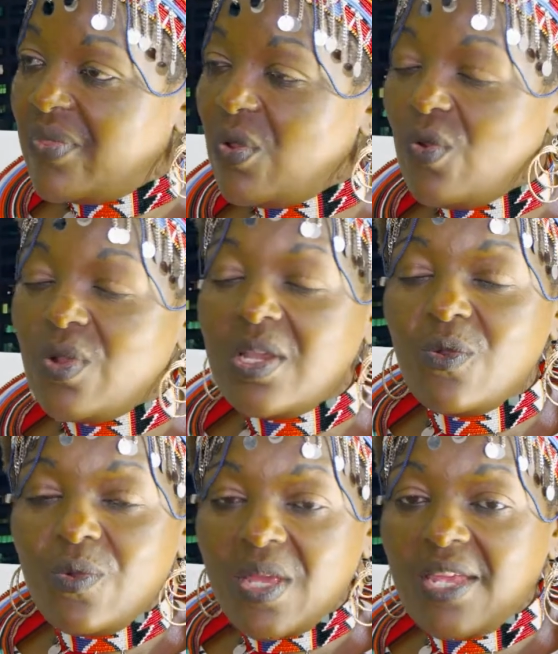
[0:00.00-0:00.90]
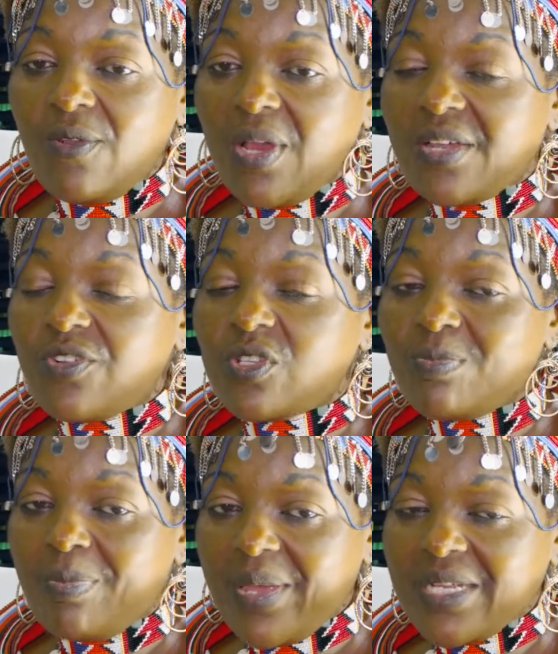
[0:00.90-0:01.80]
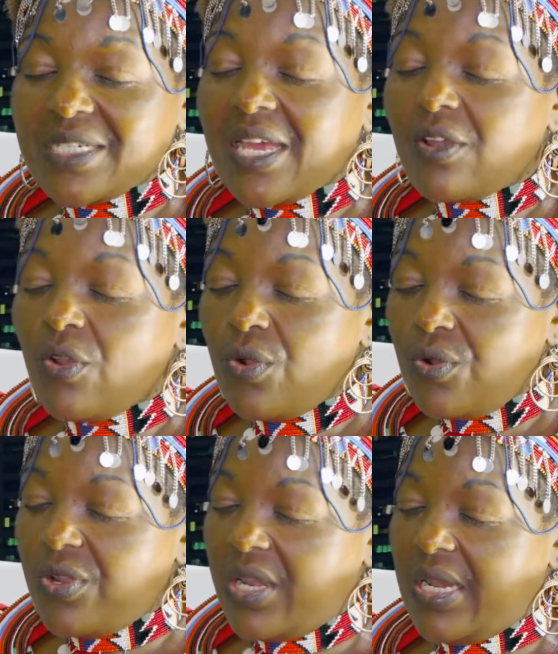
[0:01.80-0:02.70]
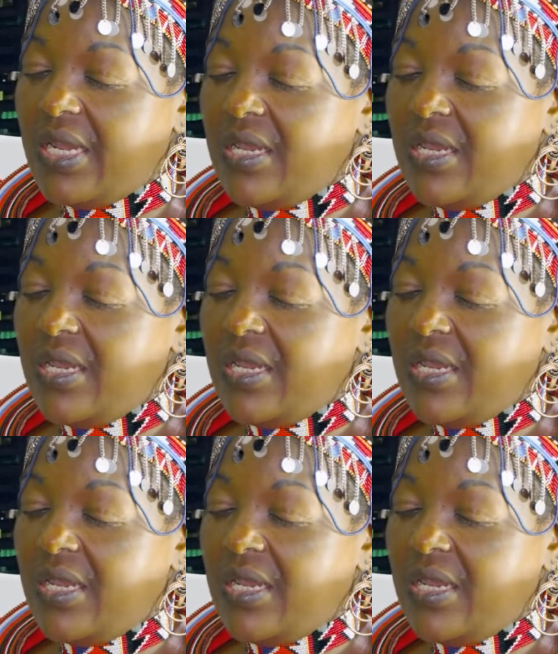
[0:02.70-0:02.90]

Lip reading: The only way you can respect and honor